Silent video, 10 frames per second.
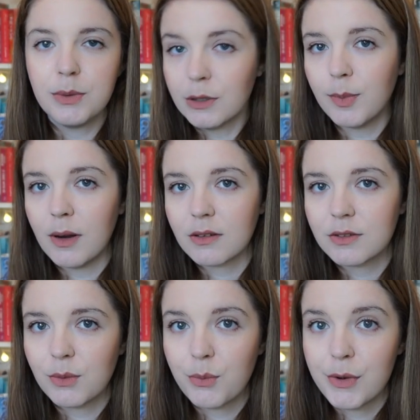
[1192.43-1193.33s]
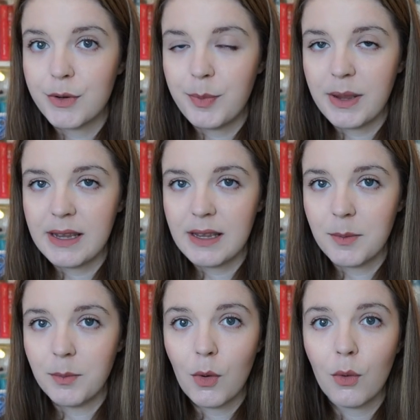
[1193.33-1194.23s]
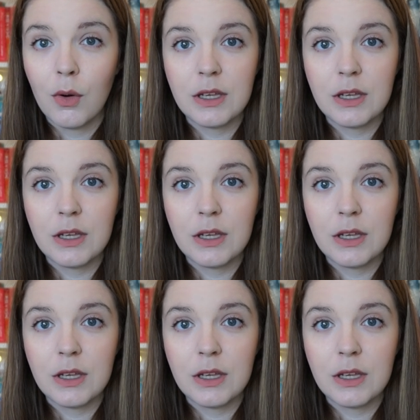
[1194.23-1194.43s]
book box would be more